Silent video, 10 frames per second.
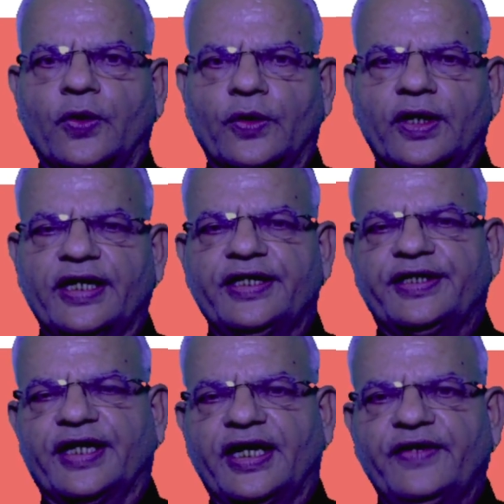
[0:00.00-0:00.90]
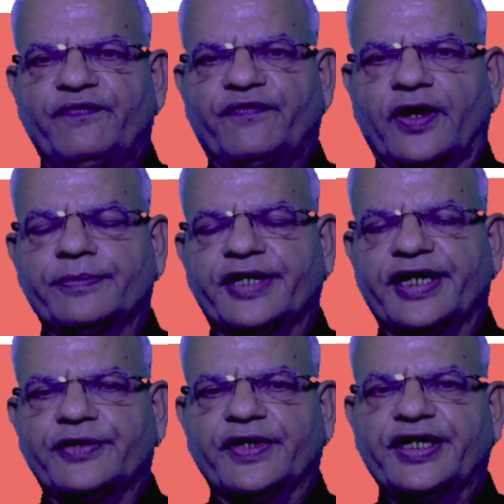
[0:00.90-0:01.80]
orally daily from
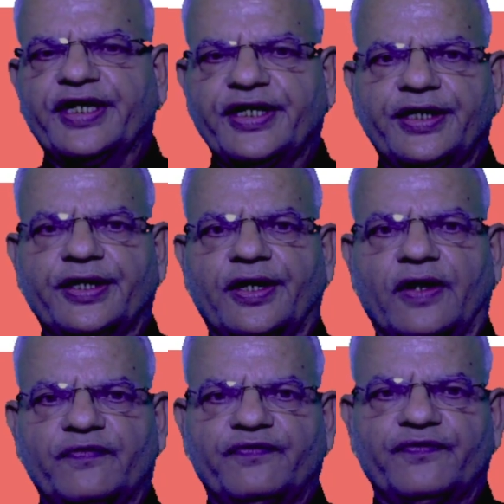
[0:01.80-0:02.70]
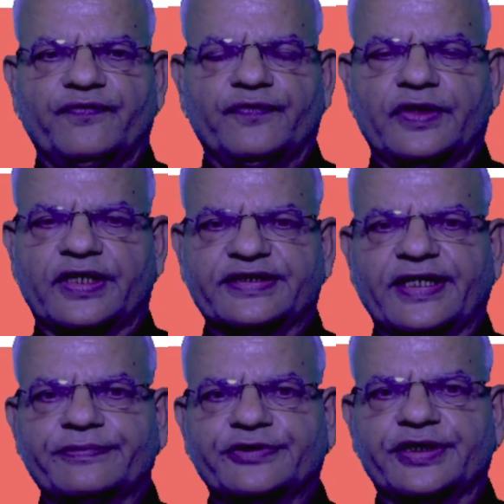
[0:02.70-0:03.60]
day 20 of
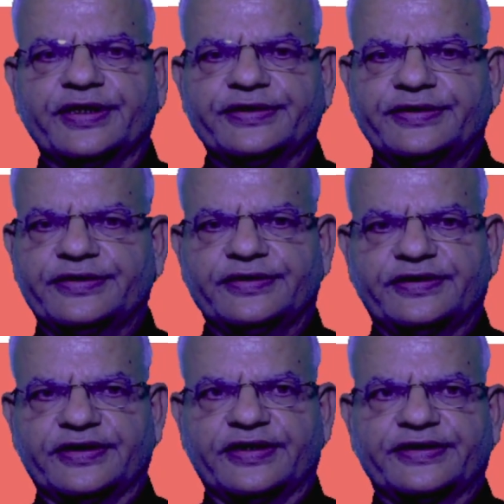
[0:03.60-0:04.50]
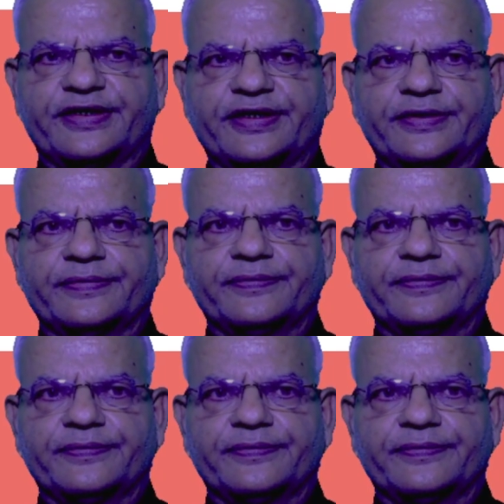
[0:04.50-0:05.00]
conception is suggested.